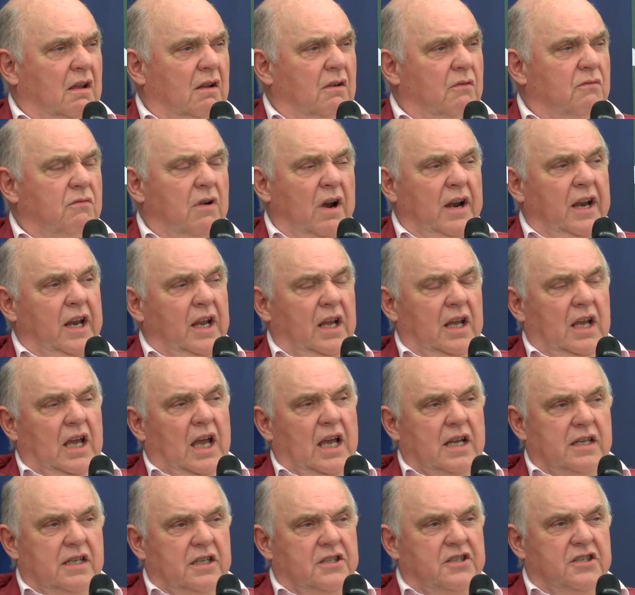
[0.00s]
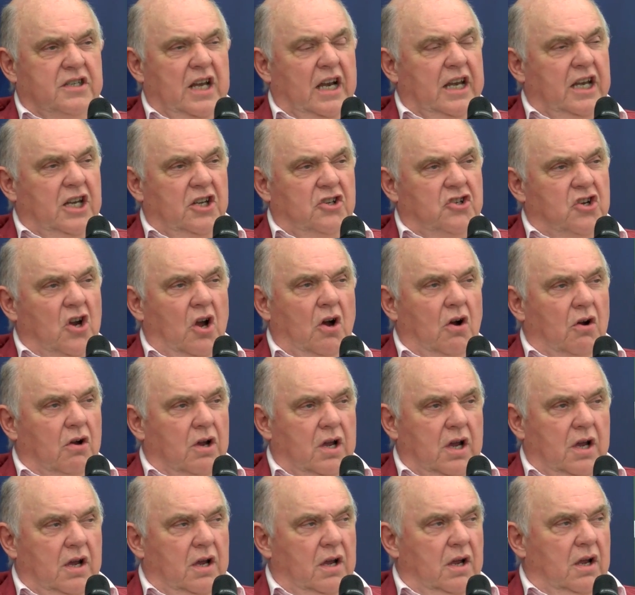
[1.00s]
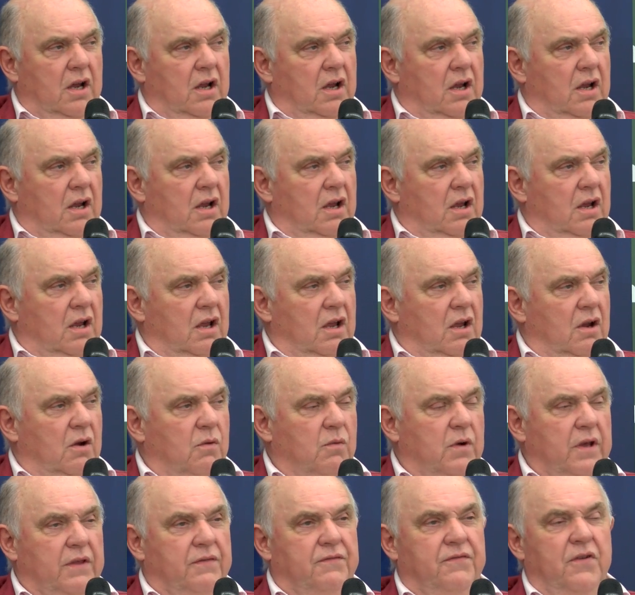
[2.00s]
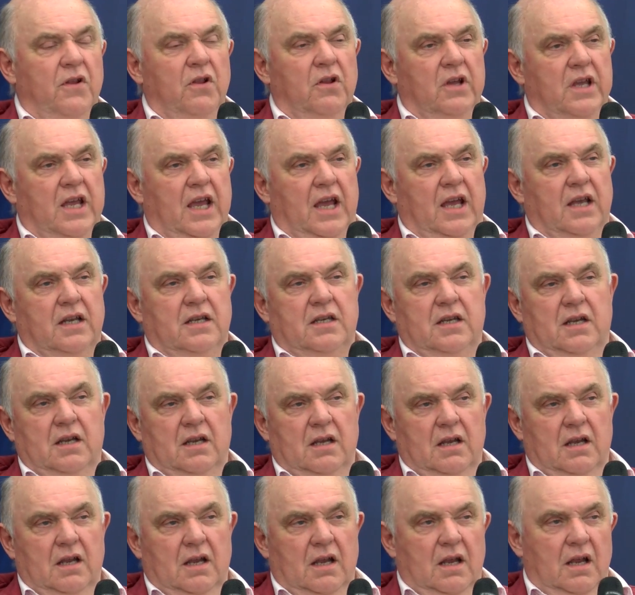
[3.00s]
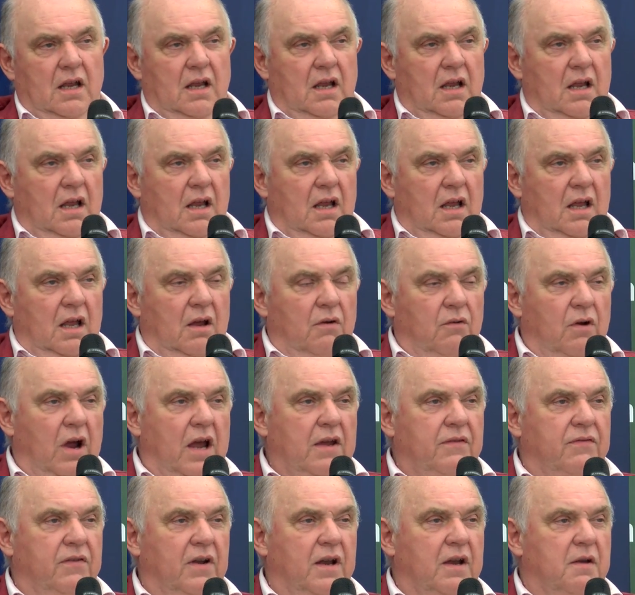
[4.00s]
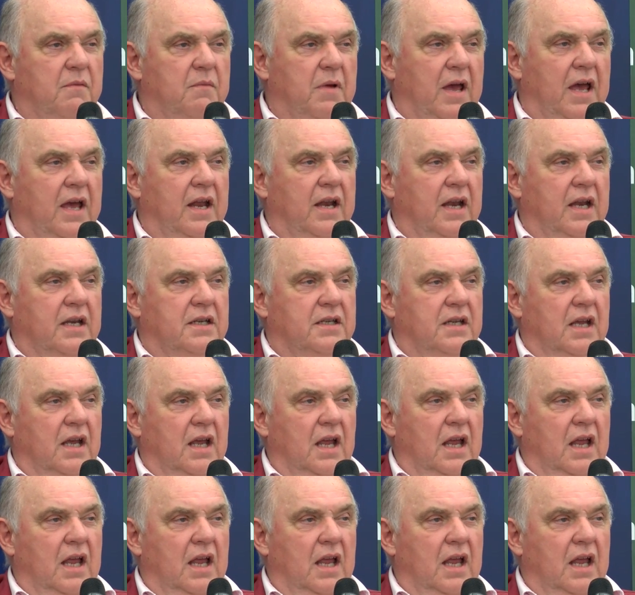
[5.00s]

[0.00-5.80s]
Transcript: running at a steady jog with full kit, rifle and bayonet,